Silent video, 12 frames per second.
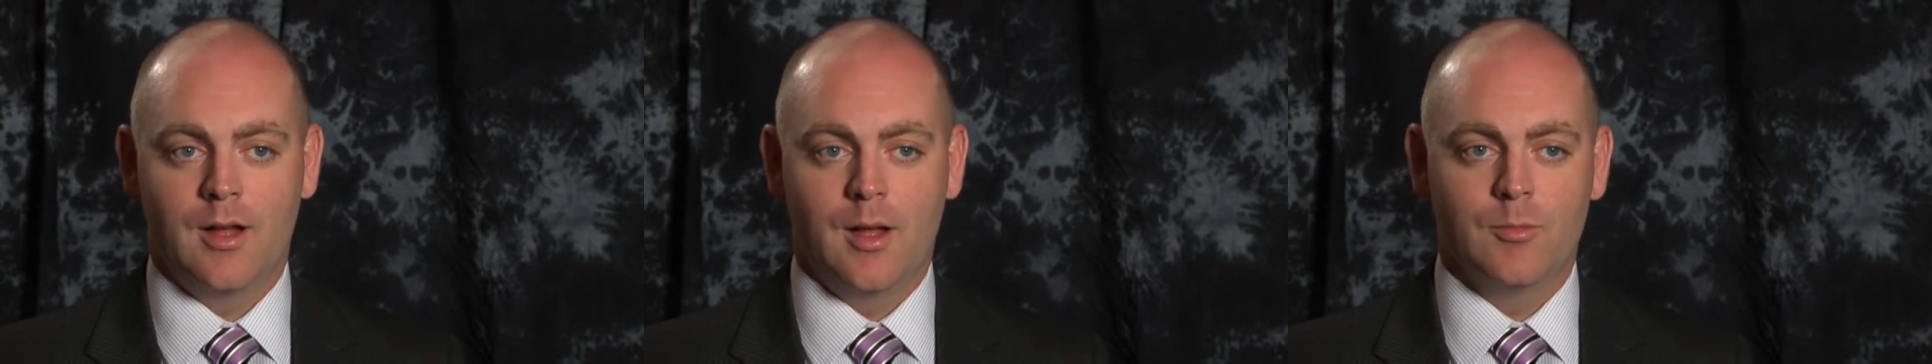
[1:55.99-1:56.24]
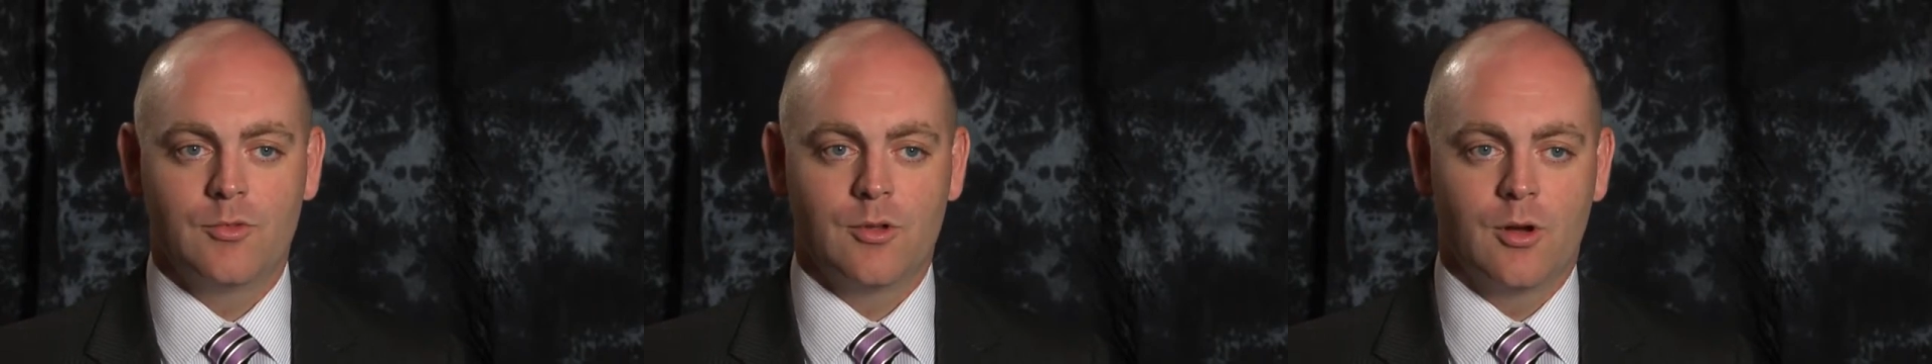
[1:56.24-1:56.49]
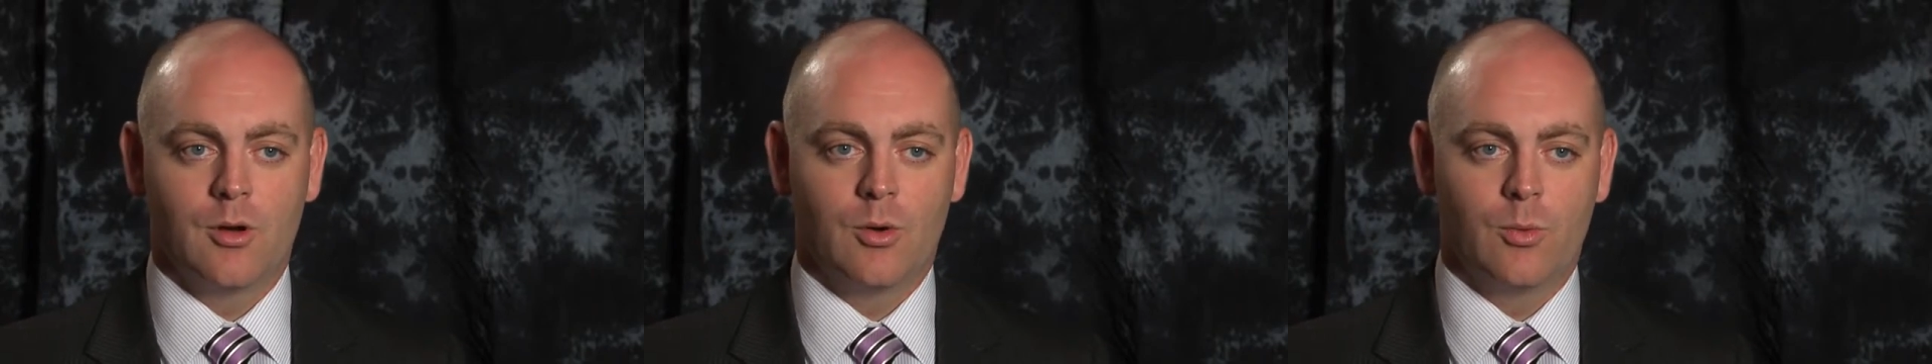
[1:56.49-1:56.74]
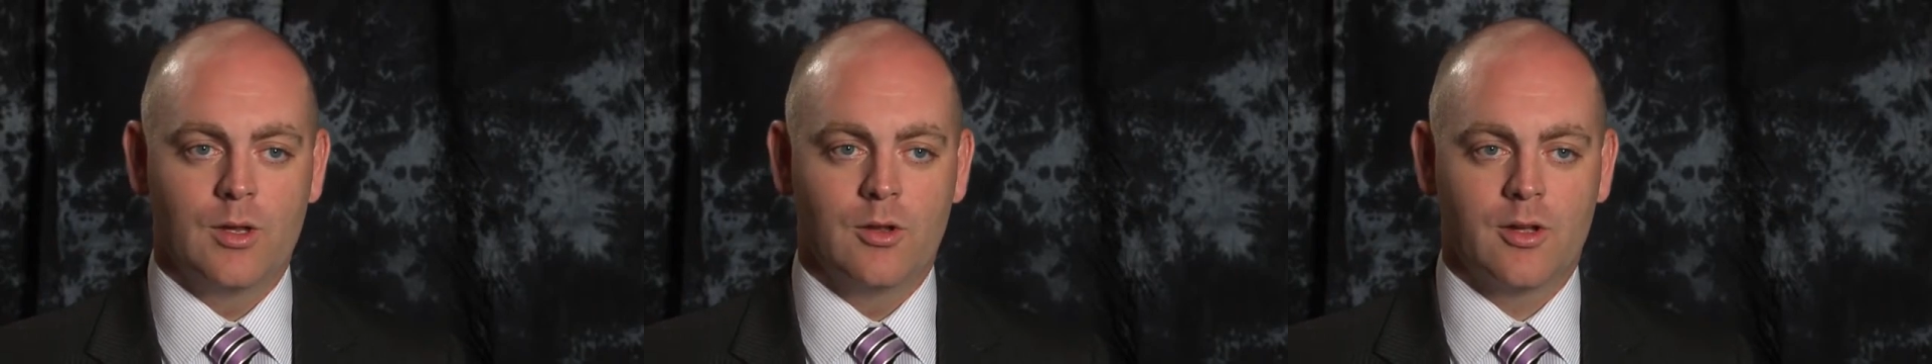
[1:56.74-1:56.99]
Um, so
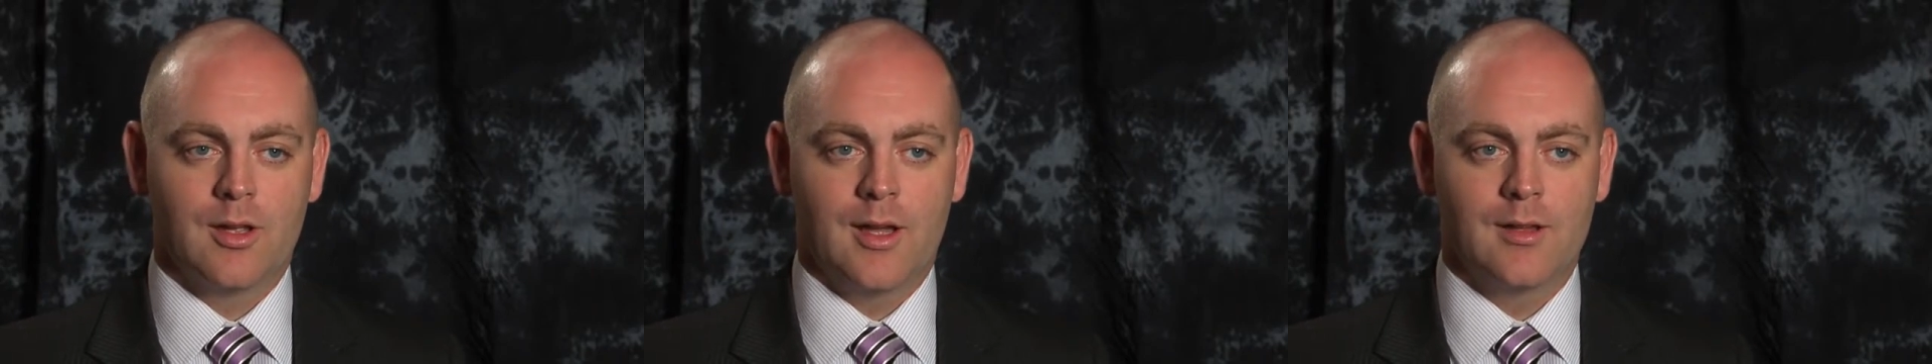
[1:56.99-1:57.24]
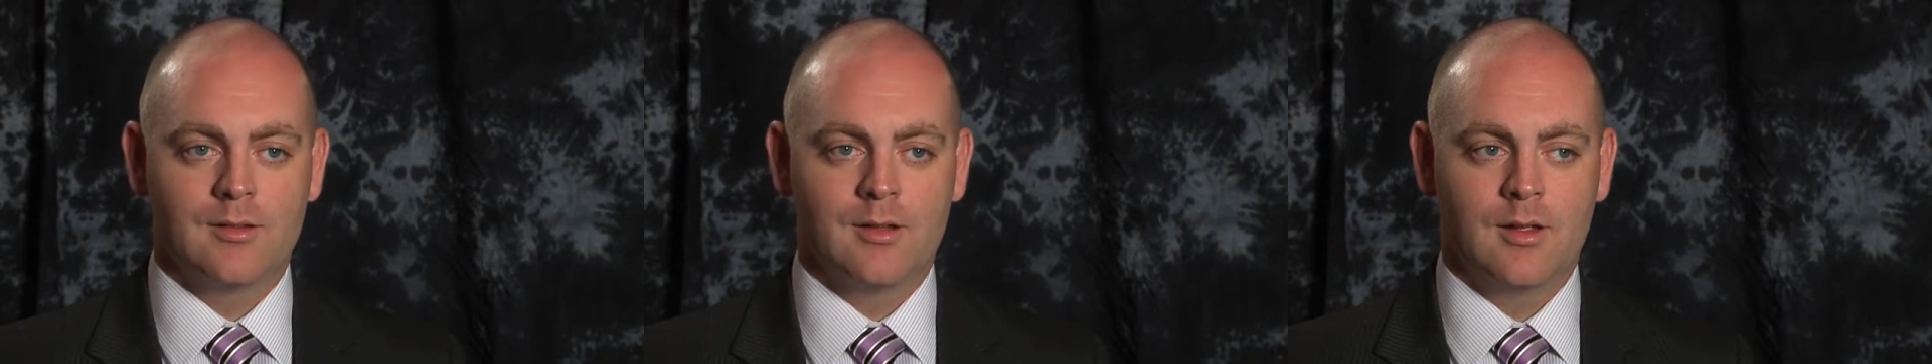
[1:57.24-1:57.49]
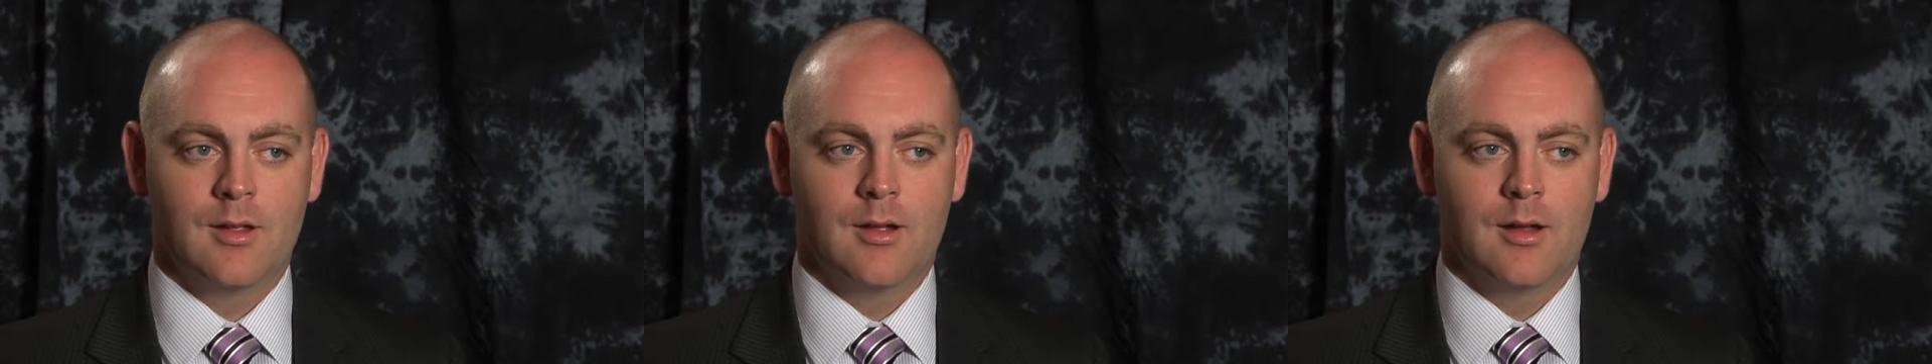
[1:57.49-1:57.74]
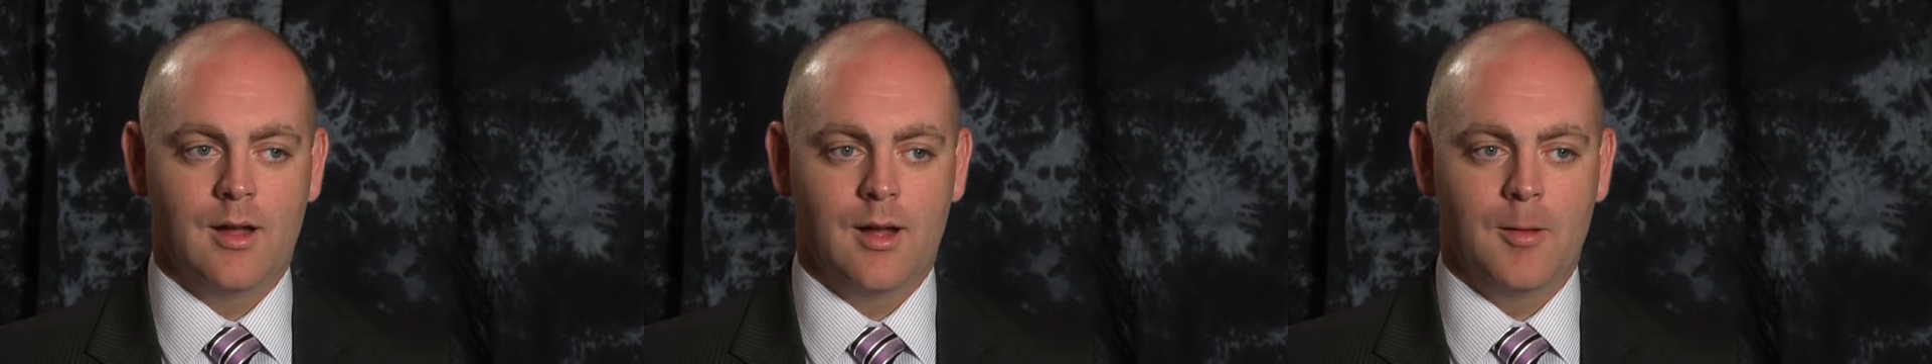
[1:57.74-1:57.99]
we look at
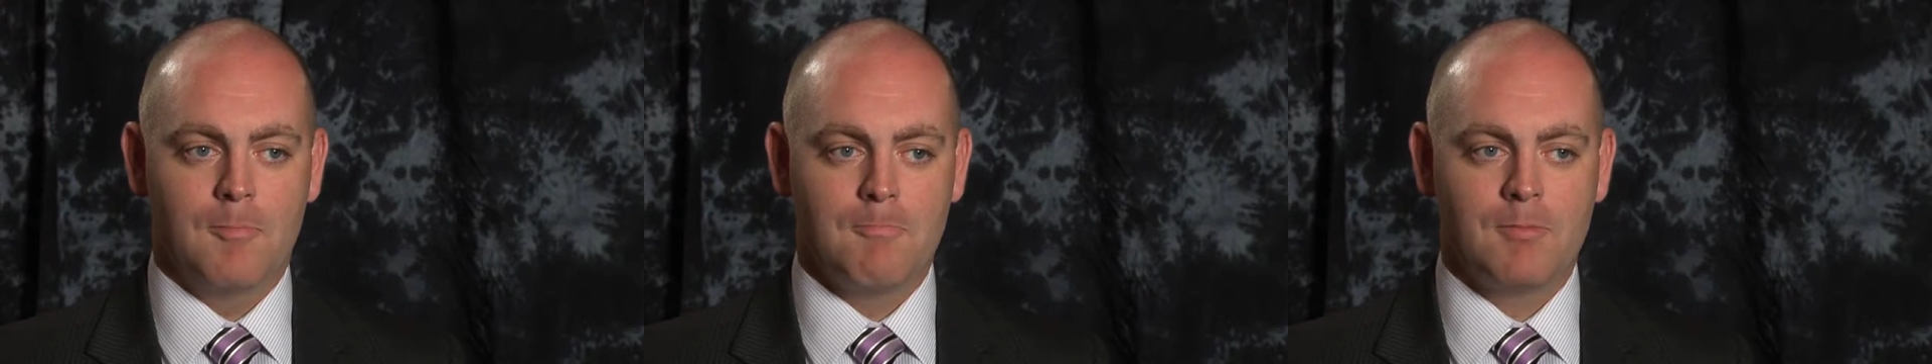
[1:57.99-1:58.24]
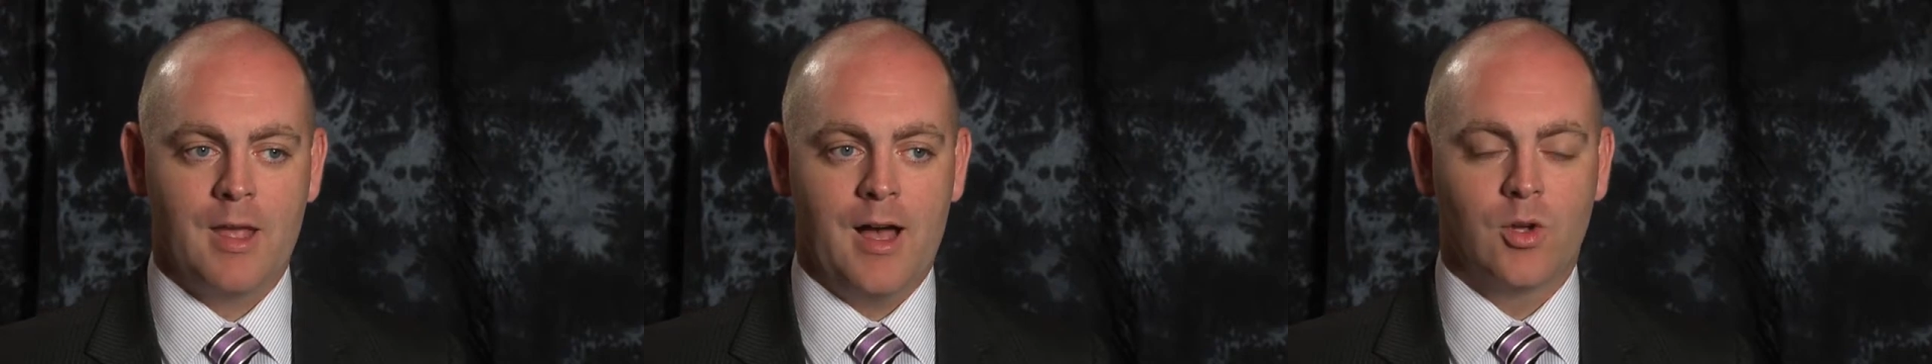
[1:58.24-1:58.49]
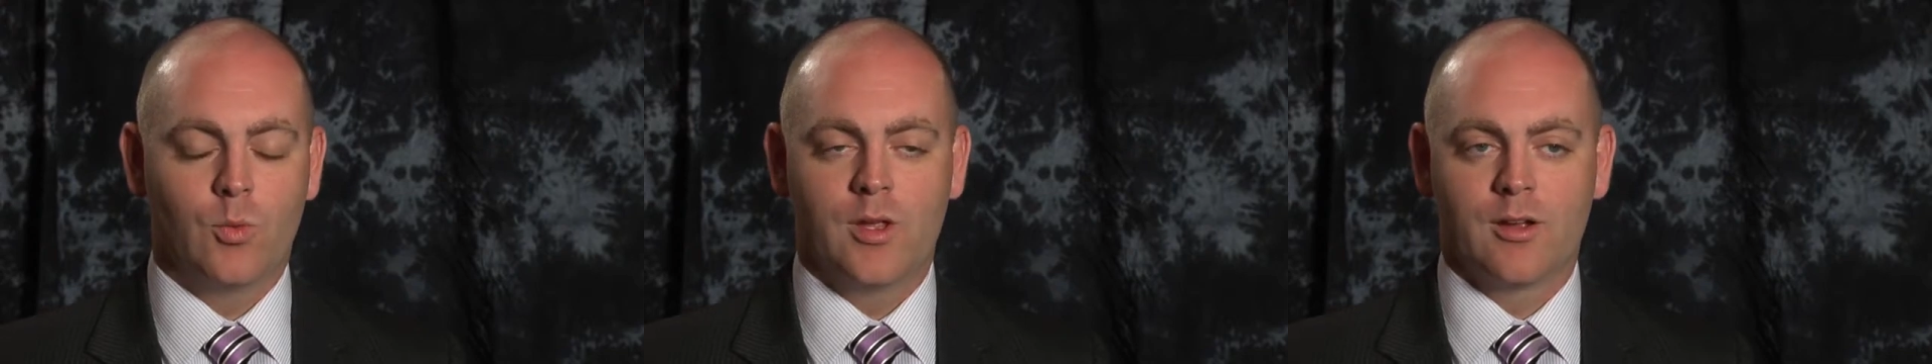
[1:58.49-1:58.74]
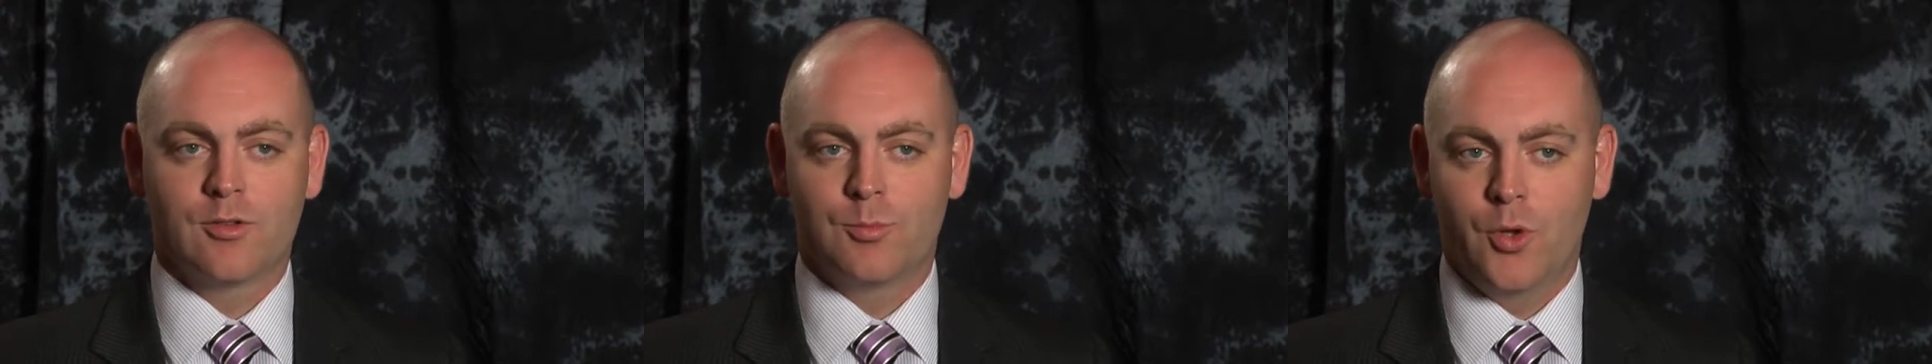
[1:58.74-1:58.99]
um, how can
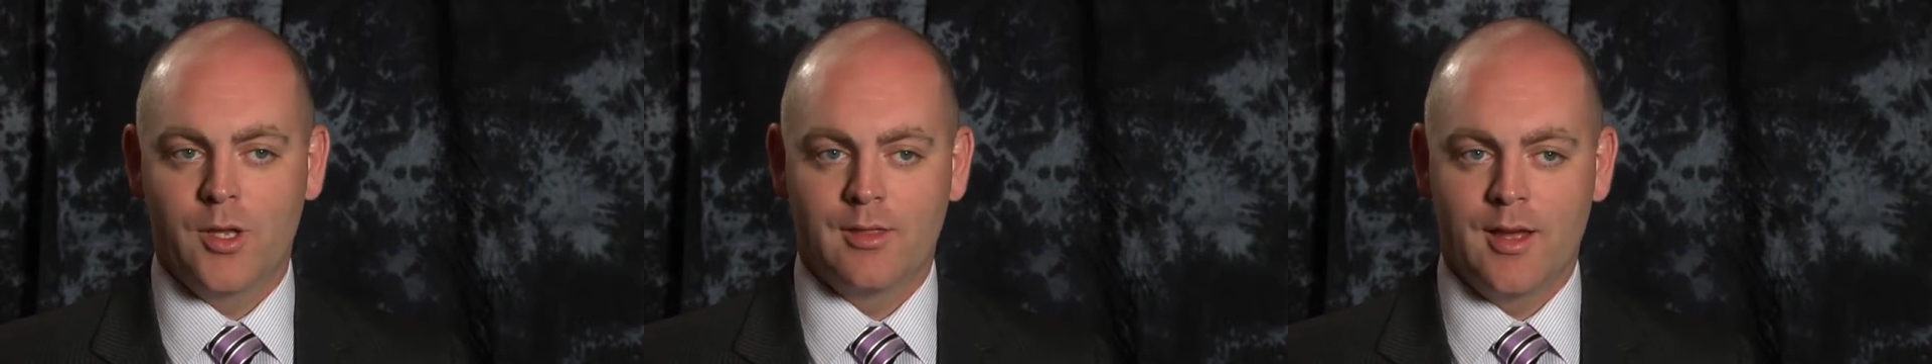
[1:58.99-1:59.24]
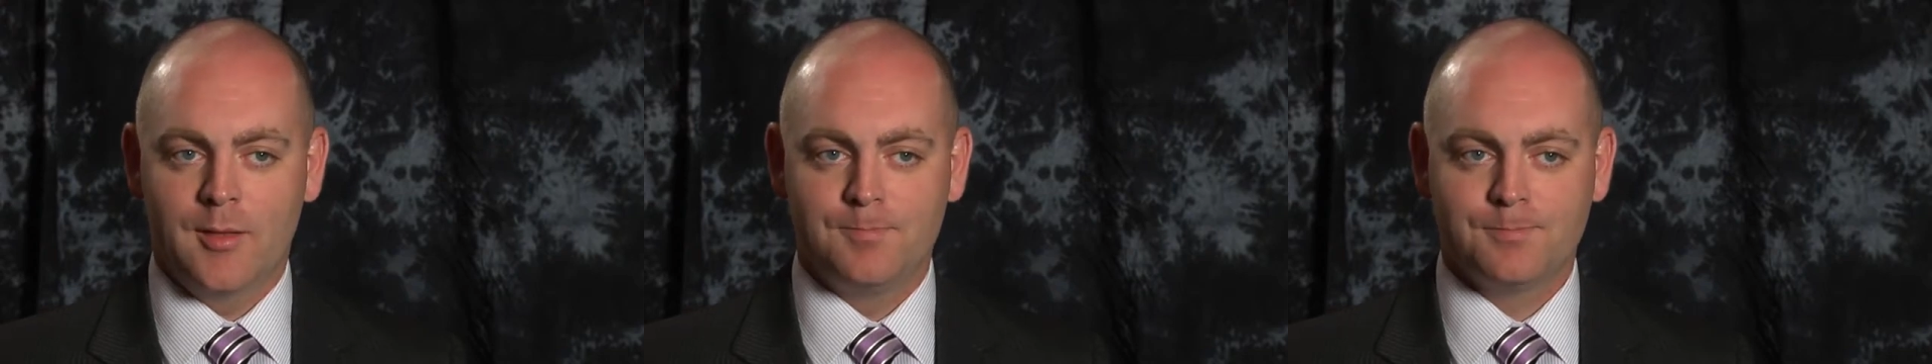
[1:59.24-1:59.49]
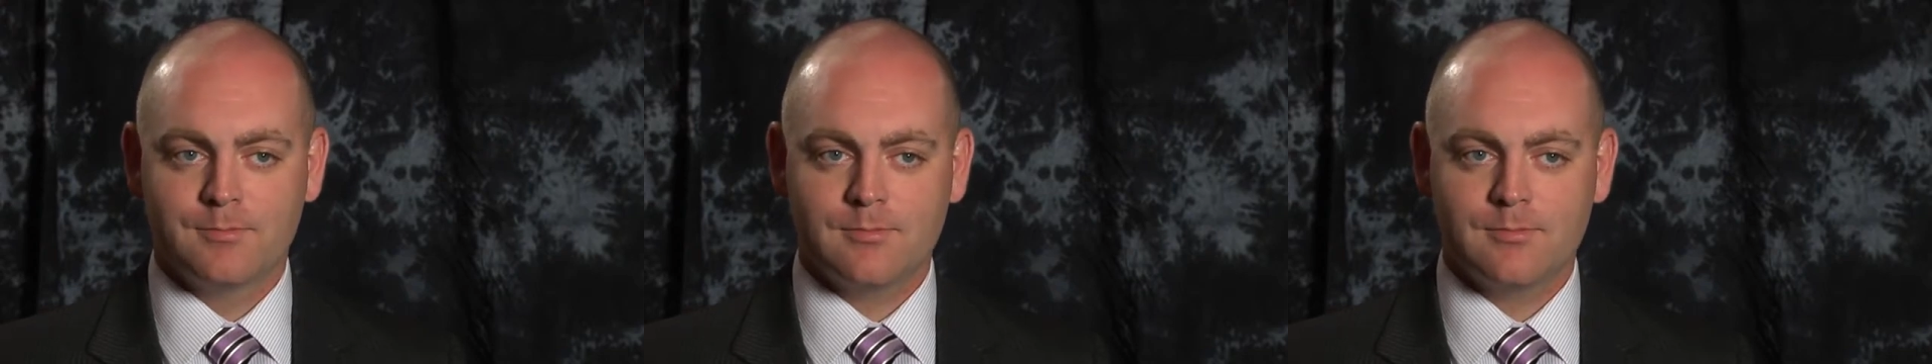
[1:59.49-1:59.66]
we exploit that,